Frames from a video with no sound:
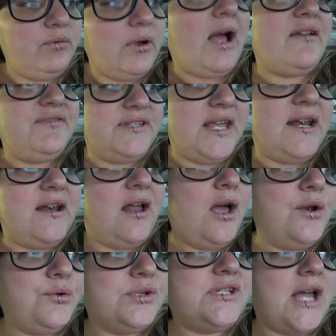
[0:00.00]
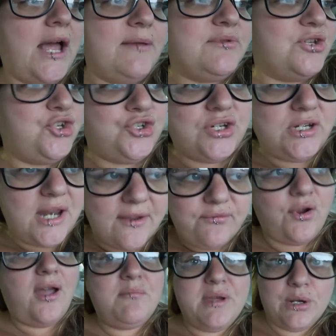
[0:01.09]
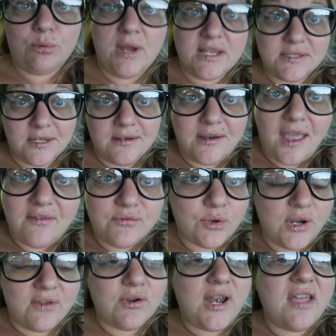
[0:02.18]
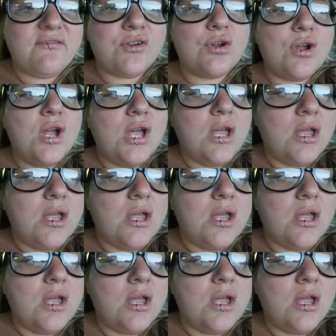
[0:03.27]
I've said it 100 times that she should never have been arrested. Never, never, never.